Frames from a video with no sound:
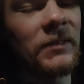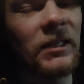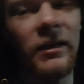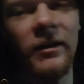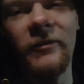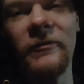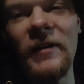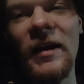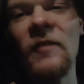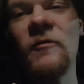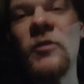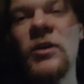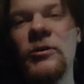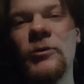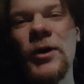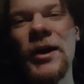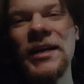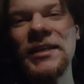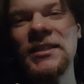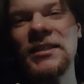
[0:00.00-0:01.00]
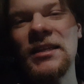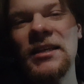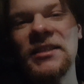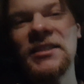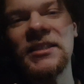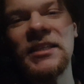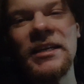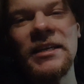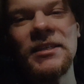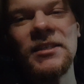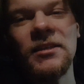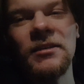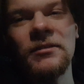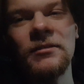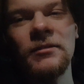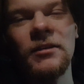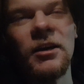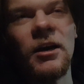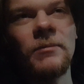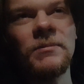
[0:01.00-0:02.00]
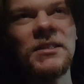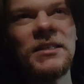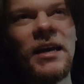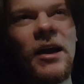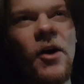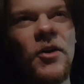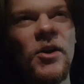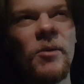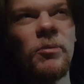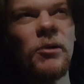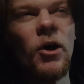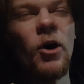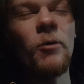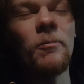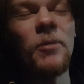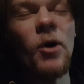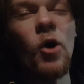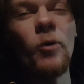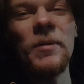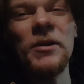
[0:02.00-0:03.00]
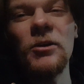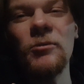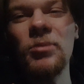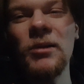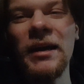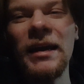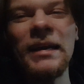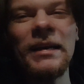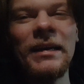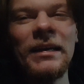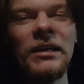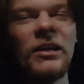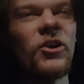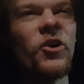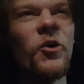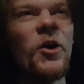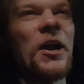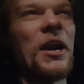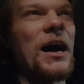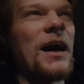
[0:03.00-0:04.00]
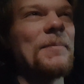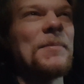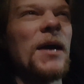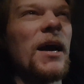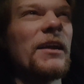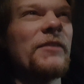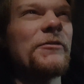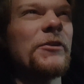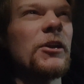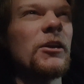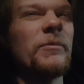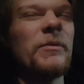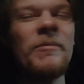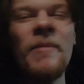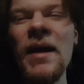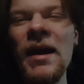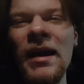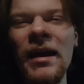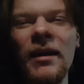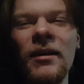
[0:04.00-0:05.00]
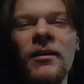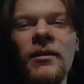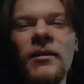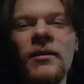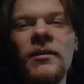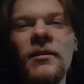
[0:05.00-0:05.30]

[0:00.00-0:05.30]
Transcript: if every race this season comes down to Bowman or Blaney, you know what? I'm not even going to be mad.